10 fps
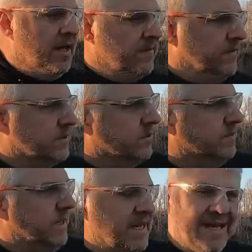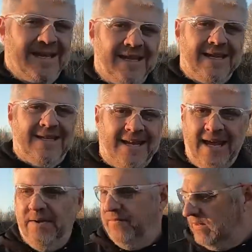if this will be in the
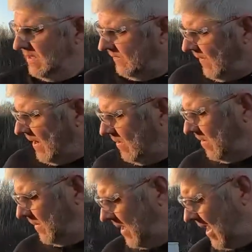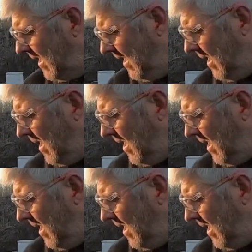take for this firearm or not,